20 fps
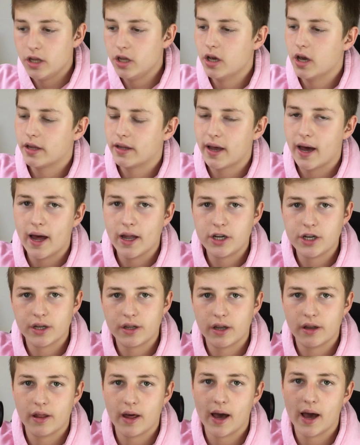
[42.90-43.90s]
you attach
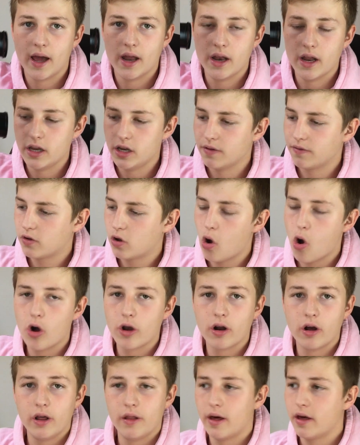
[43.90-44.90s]
it to that, and then you've
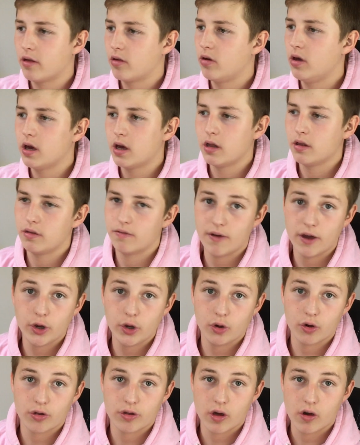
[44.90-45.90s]
got it like this so you can
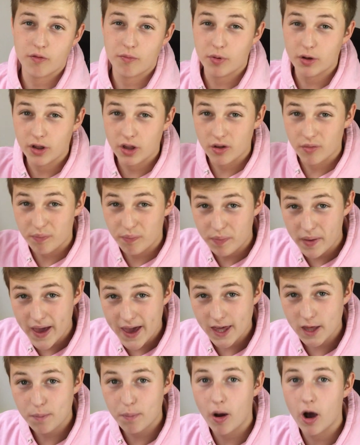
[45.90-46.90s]
video yourself. But the
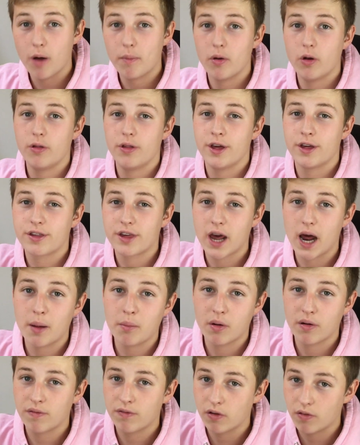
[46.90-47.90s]
best part about this
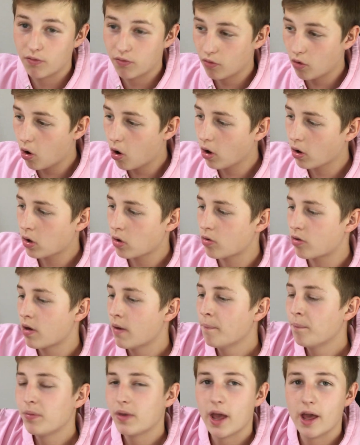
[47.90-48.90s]
camera for
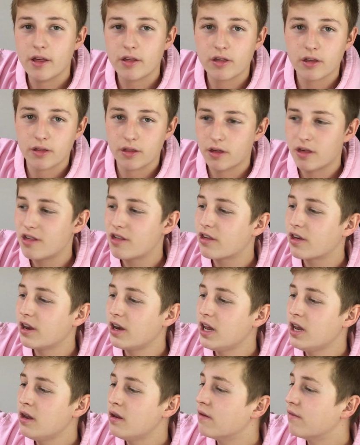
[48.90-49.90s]
vloggers is that the
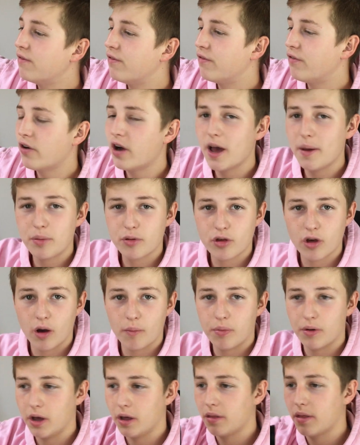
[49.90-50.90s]
screen flips
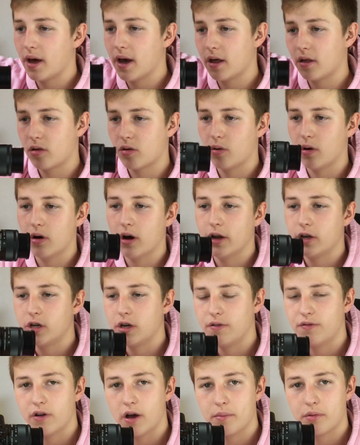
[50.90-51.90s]
up like that, so it
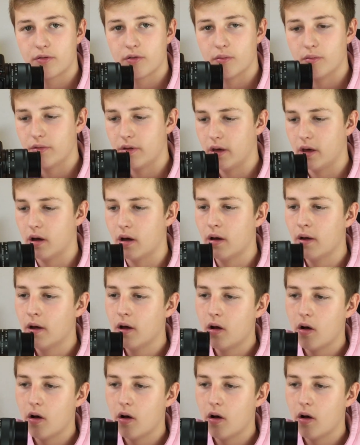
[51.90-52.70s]
literally flips from there